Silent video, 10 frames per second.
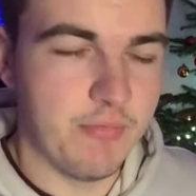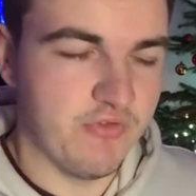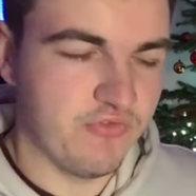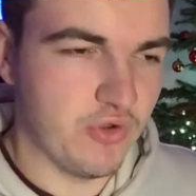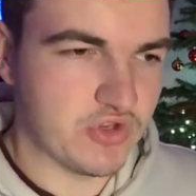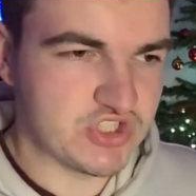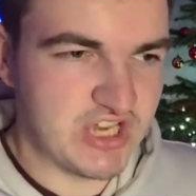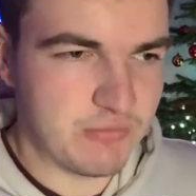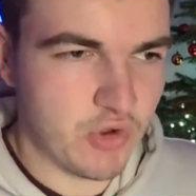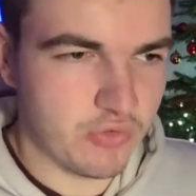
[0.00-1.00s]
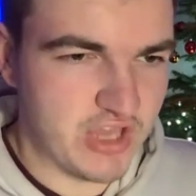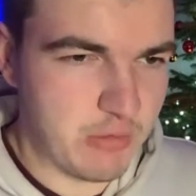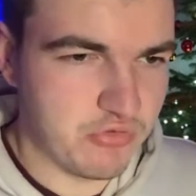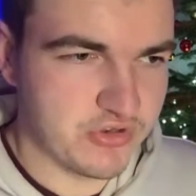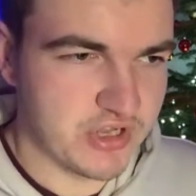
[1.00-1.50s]
first team
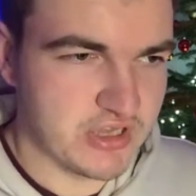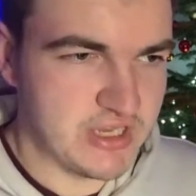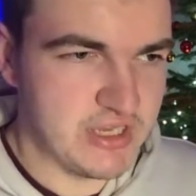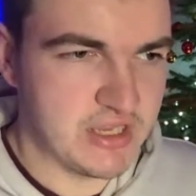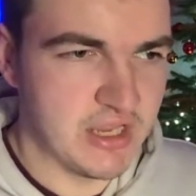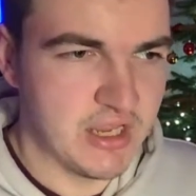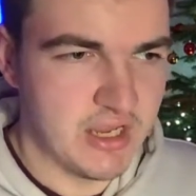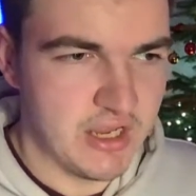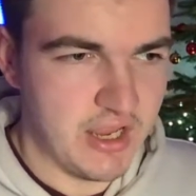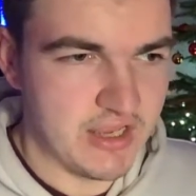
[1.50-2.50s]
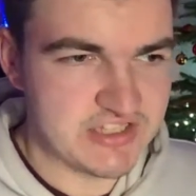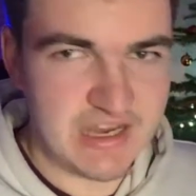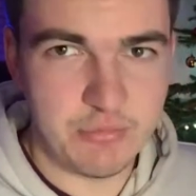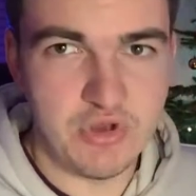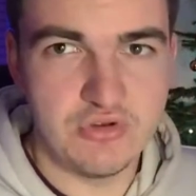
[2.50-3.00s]
goalkeeper in the league.
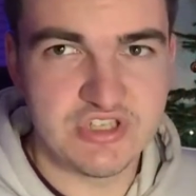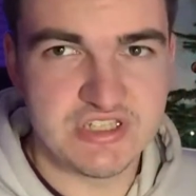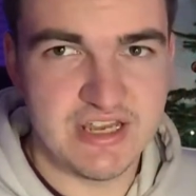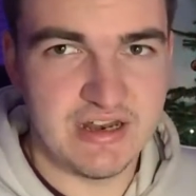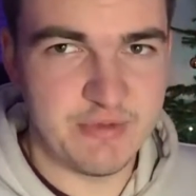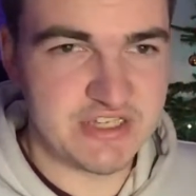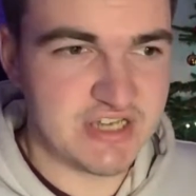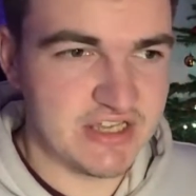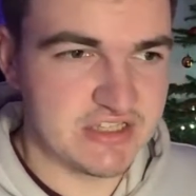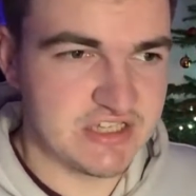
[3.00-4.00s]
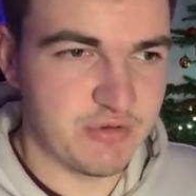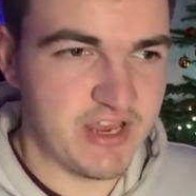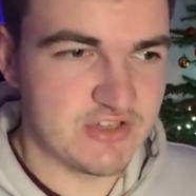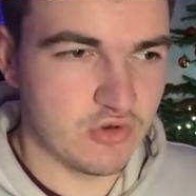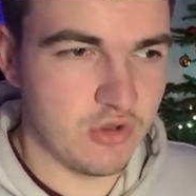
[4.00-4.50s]
Sam Hughes is in. I'm excited to see what
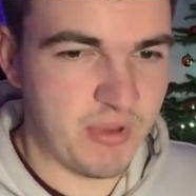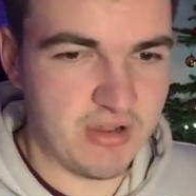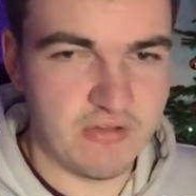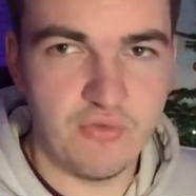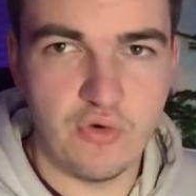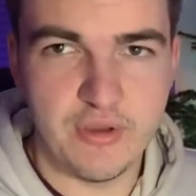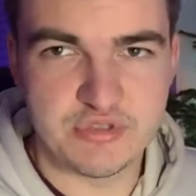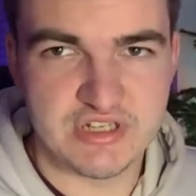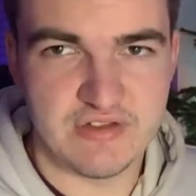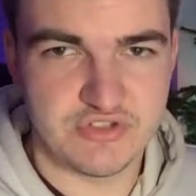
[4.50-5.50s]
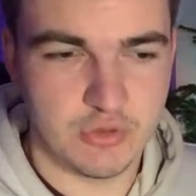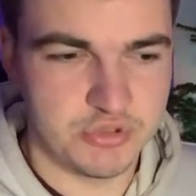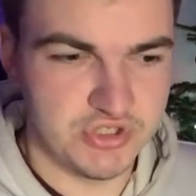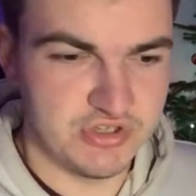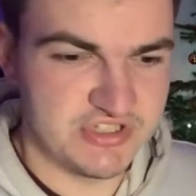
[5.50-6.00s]
he's all about. I thought he was going to have his
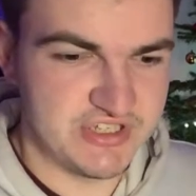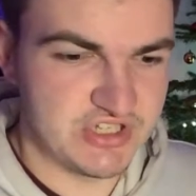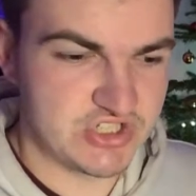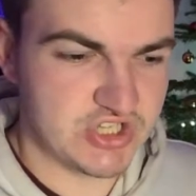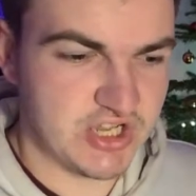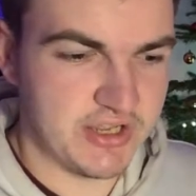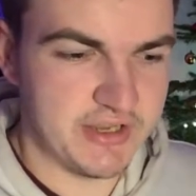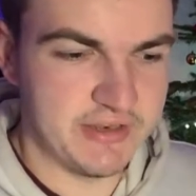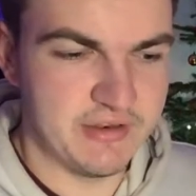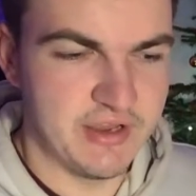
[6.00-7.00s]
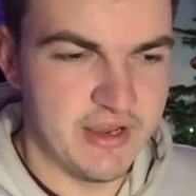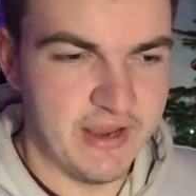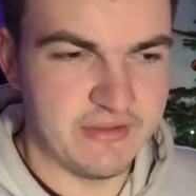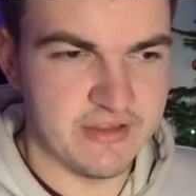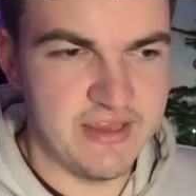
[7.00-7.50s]
opportunity to start in
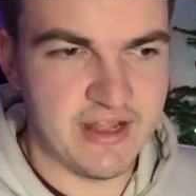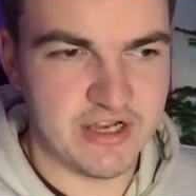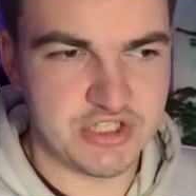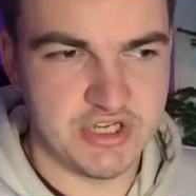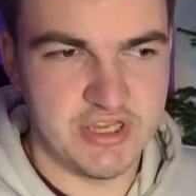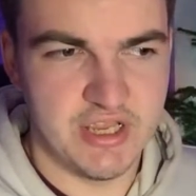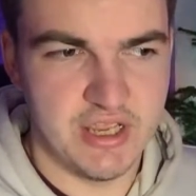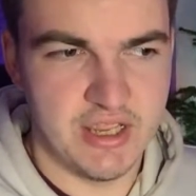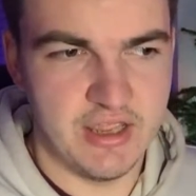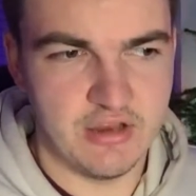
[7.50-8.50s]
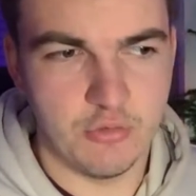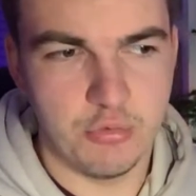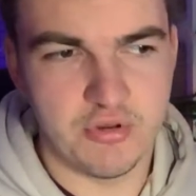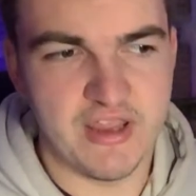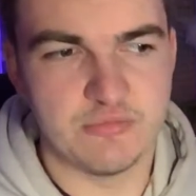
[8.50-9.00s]
the league, actually, a
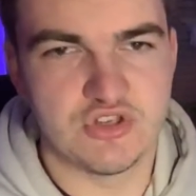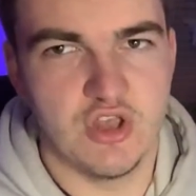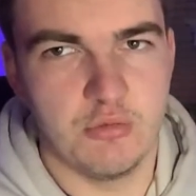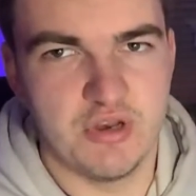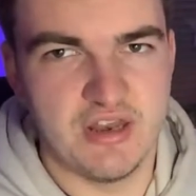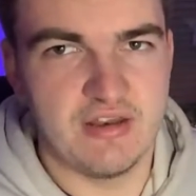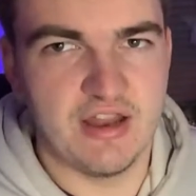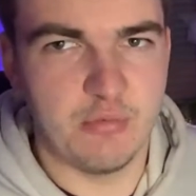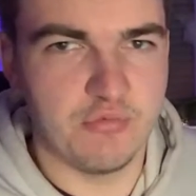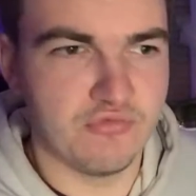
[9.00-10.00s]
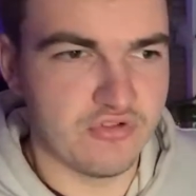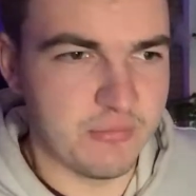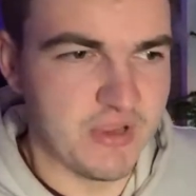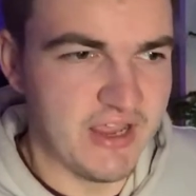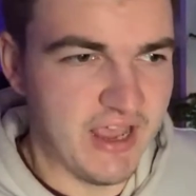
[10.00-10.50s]
couple of games ago, but it didn't happen for
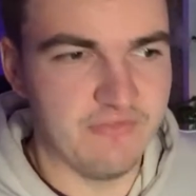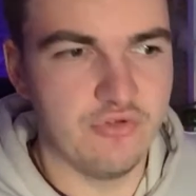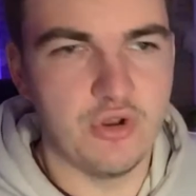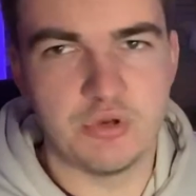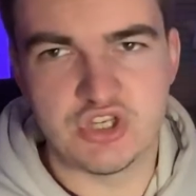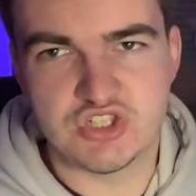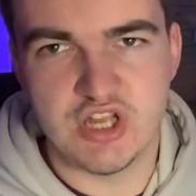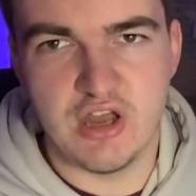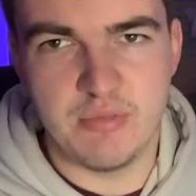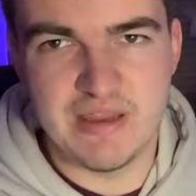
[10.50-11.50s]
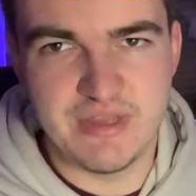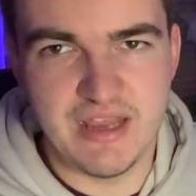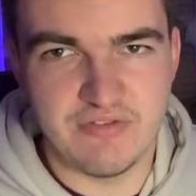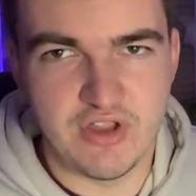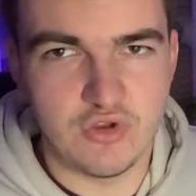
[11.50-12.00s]
him. I thought he would have started maybe
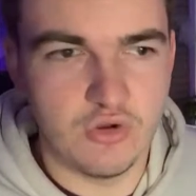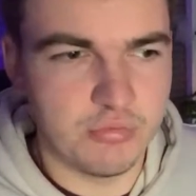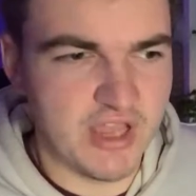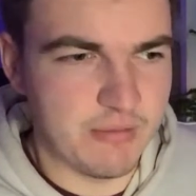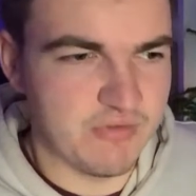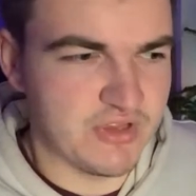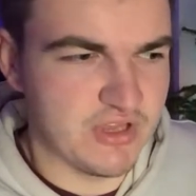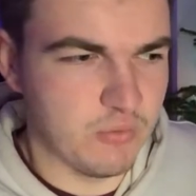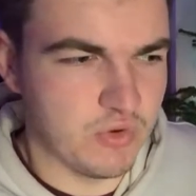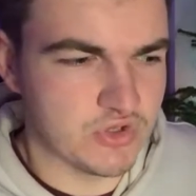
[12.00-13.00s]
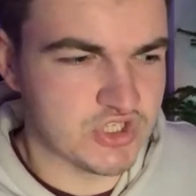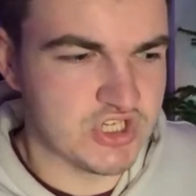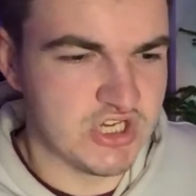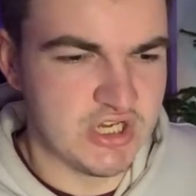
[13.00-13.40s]
the FA Cup game, I think it was,